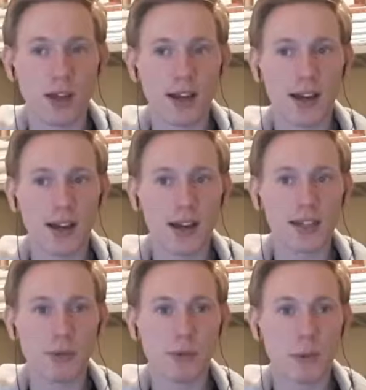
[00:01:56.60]
on that
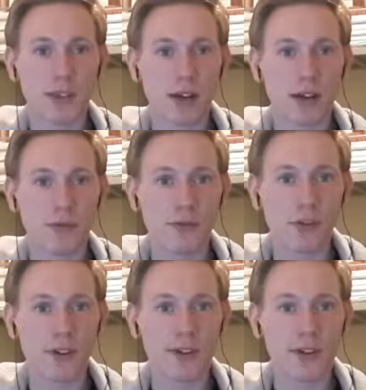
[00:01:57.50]
website of Google
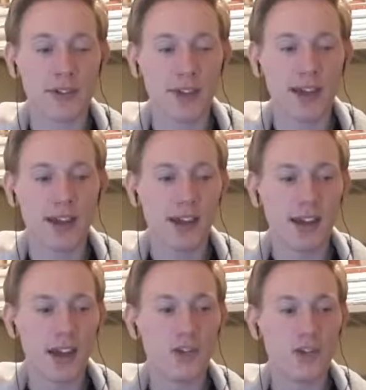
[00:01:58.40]
Earth, and
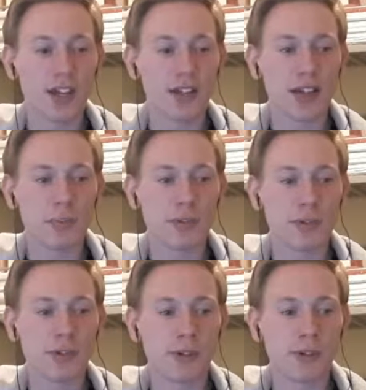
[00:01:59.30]
you can
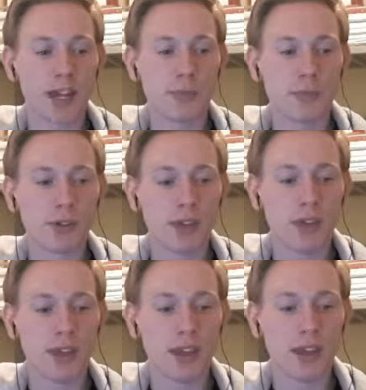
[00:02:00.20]
enable
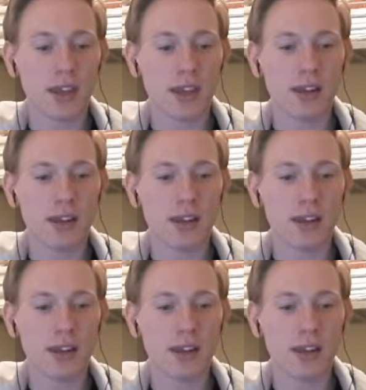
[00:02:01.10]
the